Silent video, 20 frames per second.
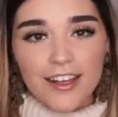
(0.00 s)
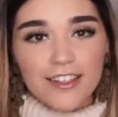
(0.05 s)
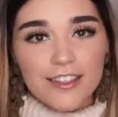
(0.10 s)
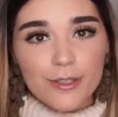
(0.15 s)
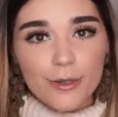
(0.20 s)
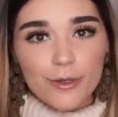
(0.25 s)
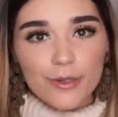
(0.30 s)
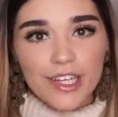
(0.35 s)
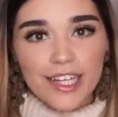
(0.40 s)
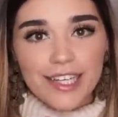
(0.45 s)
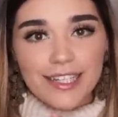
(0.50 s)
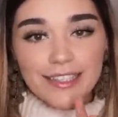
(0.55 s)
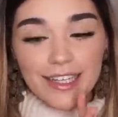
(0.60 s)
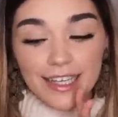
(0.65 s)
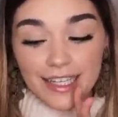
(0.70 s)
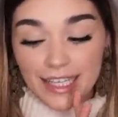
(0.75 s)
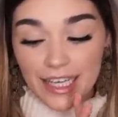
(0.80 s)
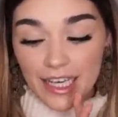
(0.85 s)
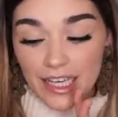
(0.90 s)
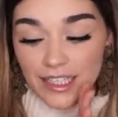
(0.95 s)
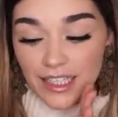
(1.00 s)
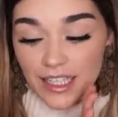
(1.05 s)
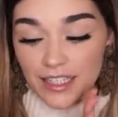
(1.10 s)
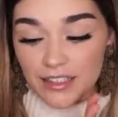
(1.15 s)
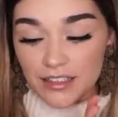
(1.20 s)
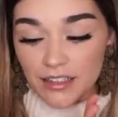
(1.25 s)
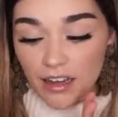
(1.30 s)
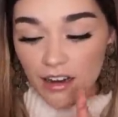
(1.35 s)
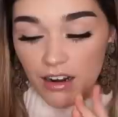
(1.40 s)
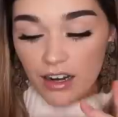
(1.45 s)
So let's get
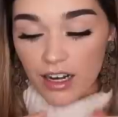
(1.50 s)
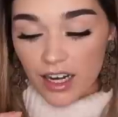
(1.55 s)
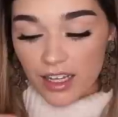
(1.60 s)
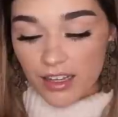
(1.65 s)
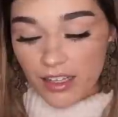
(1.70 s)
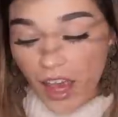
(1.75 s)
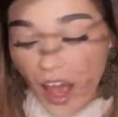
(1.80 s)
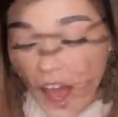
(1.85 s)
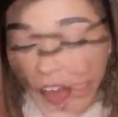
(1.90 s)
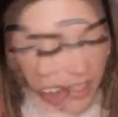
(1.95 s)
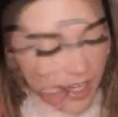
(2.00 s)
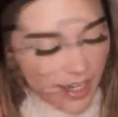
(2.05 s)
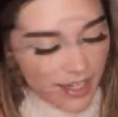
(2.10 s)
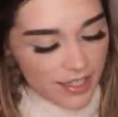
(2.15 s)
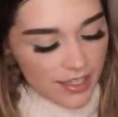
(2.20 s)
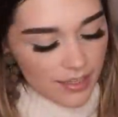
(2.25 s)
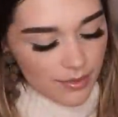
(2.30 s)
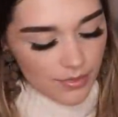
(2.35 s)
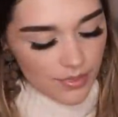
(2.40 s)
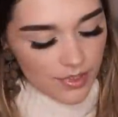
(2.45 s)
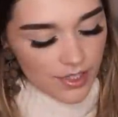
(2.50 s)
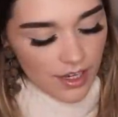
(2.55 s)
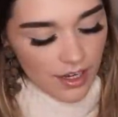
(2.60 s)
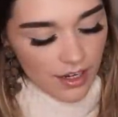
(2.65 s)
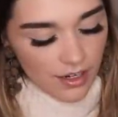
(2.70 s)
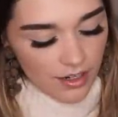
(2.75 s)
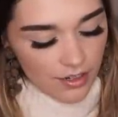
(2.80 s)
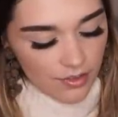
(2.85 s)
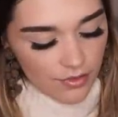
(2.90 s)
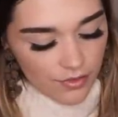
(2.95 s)
started. First items
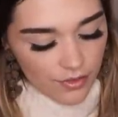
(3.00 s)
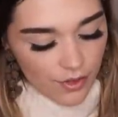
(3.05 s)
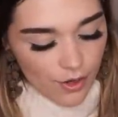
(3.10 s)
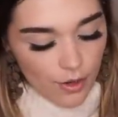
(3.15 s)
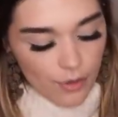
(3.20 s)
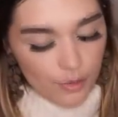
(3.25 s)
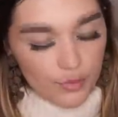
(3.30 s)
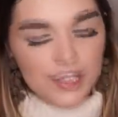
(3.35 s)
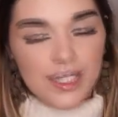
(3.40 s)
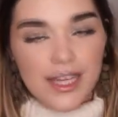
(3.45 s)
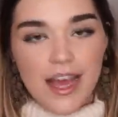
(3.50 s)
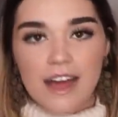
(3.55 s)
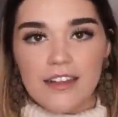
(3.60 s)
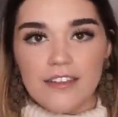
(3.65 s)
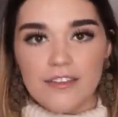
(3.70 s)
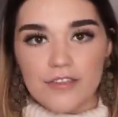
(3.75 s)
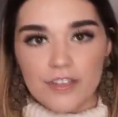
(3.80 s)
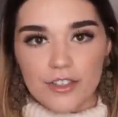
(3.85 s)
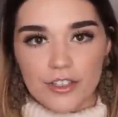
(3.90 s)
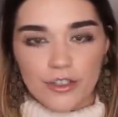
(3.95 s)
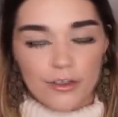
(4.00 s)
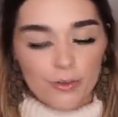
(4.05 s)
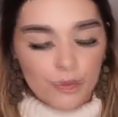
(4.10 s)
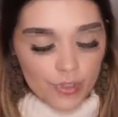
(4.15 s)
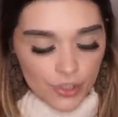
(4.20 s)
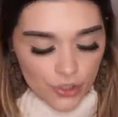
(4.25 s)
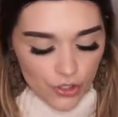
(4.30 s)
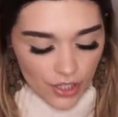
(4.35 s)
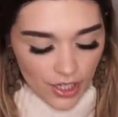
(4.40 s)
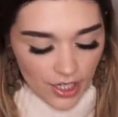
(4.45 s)
are from Taliber,
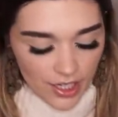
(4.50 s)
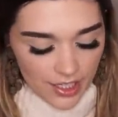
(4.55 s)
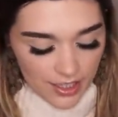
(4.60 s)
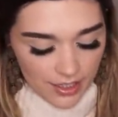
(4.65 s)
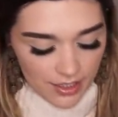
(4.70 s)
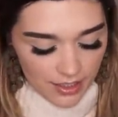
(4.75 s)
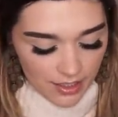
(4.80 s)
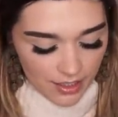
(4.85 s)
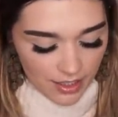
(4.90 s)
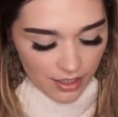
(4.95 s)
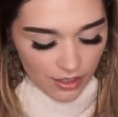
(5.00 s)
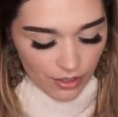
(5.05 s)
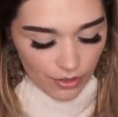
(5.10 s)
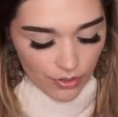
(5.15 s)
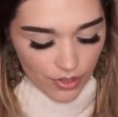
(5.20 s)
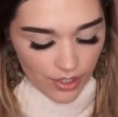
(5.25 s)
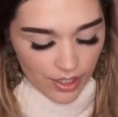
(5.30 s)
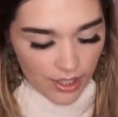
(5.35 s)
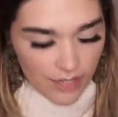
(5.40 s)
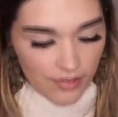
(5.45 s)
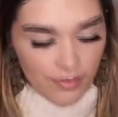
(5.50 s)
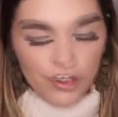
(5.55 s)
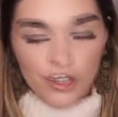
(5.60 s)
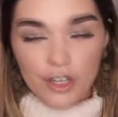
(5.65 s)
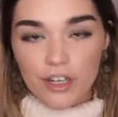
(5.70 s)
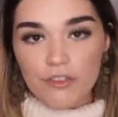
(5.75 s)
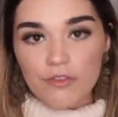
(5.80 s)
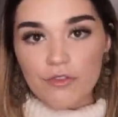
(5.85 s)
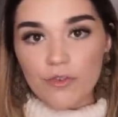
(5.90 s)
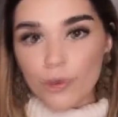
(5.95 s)
which is a
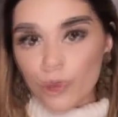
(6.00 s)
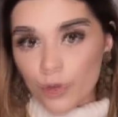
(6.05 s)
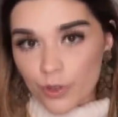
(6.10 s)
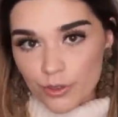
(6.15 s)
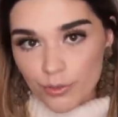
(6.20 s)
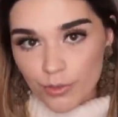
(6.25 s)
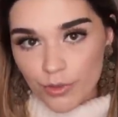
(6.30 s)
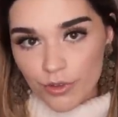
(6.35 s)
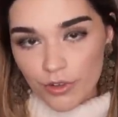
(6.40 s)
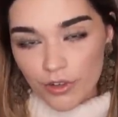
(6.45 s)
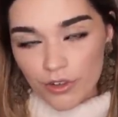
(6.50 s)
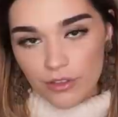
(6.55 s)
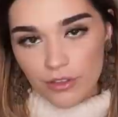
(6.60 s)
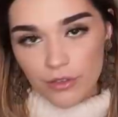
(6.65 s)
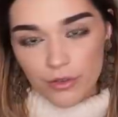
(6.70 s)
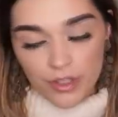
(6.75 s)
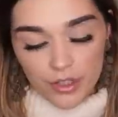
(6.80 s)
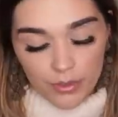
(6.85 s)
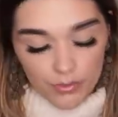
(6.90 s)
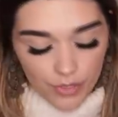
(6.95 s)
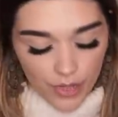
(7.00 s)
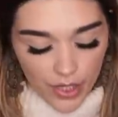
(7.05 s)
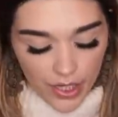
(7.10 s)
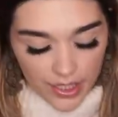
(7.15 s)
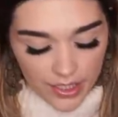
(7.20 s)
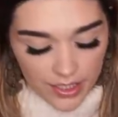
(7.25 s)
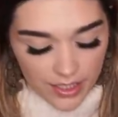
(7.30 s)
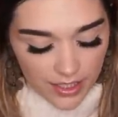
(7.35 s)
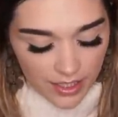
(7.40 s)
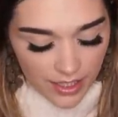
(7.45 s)
very affordable clothing
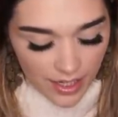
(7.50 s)
brand